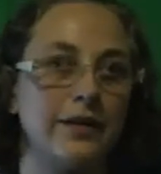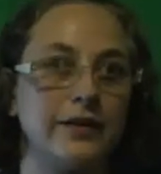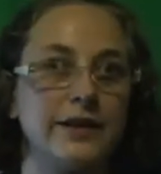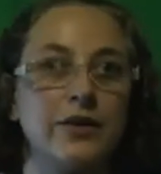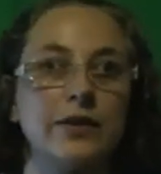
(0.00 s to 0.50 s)

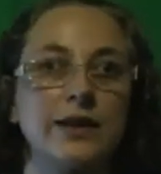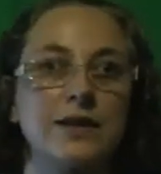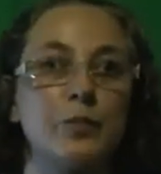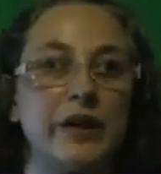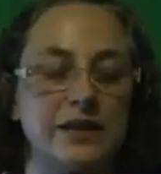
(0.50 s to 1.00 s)
and I don't
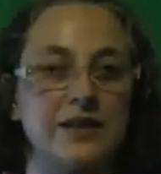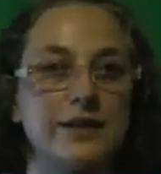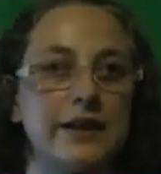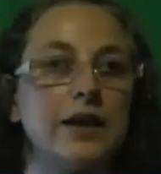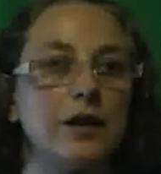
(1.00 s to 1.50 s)
expect
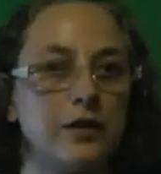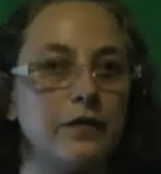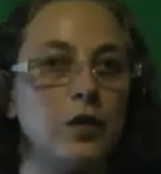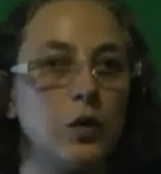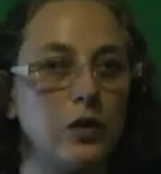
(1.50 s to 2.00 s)
to see her
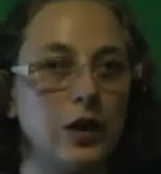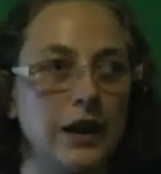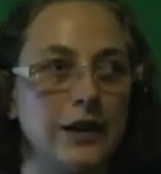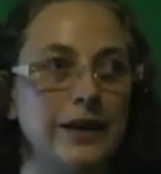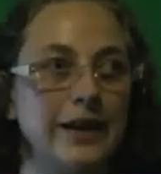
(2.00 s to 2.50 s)
for
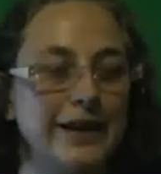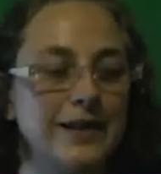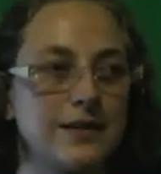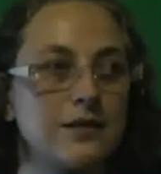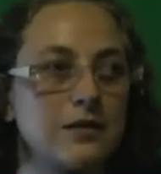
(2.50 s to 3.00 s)
at
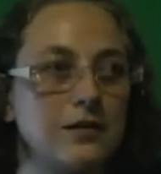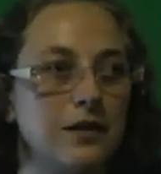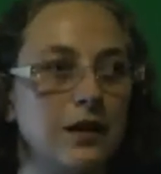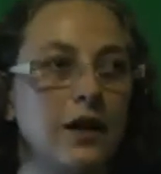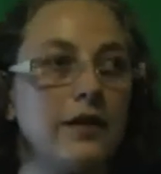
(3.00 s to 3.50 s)
least
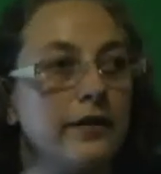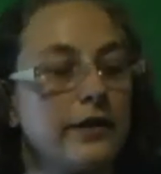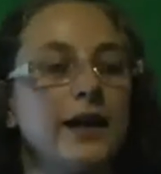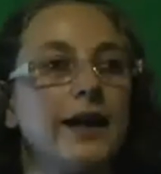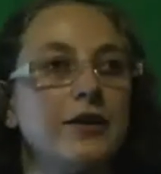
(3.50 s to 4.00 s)

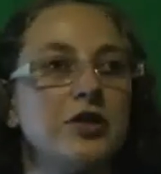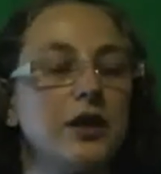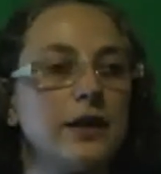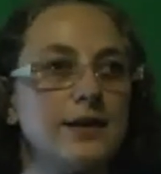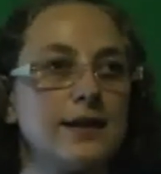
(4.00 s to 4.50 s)
another
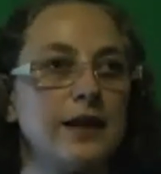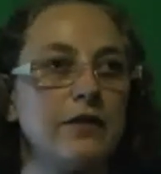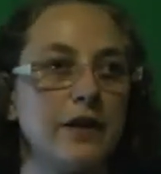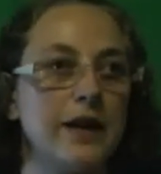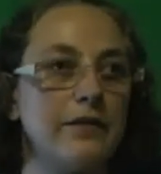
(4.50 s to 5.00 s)
8 years,
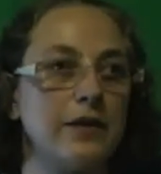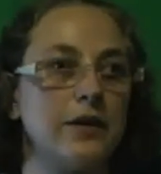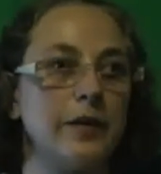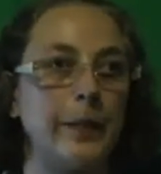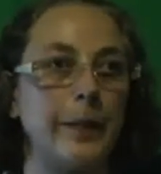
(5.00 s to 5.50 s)
if
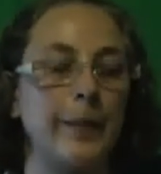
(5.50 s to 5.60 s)
ever.